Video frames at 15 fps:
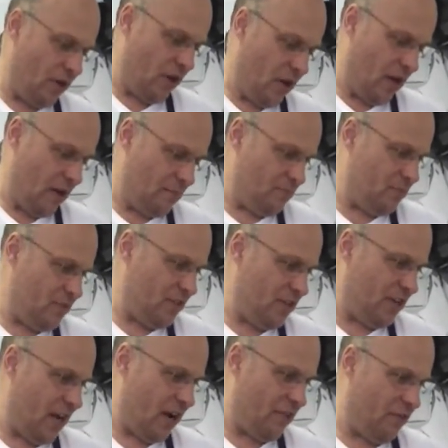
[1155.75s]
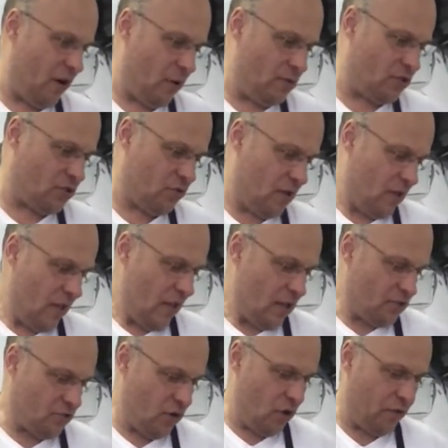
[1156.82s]
Well, you know, if I was
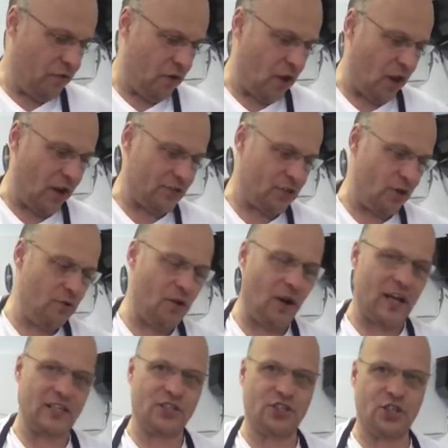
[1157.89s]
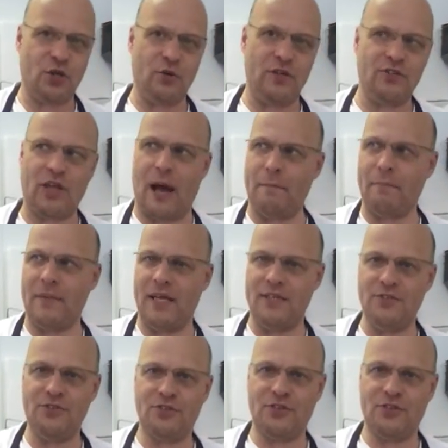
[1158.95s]
truthful, I do like stew and dumplings.